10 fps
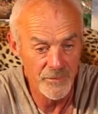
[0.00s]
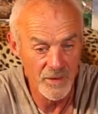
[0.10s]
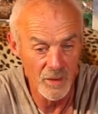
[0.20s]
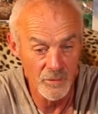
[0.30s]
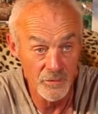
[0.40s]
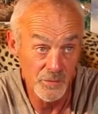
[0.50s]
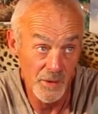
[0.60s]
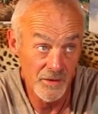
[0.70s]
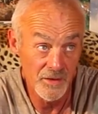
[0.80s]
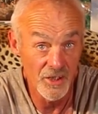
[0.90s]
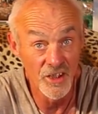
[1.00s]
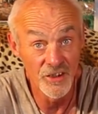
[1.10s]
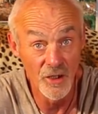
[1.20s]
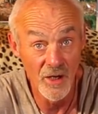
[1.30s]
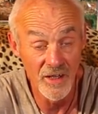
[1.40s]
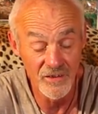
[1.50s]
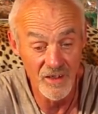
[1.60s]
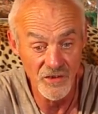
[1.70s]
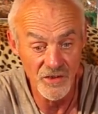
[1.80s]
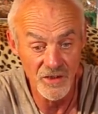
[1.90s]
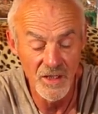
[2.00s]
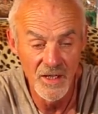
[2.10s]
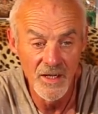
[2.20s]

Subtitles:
like it was my third night of the session,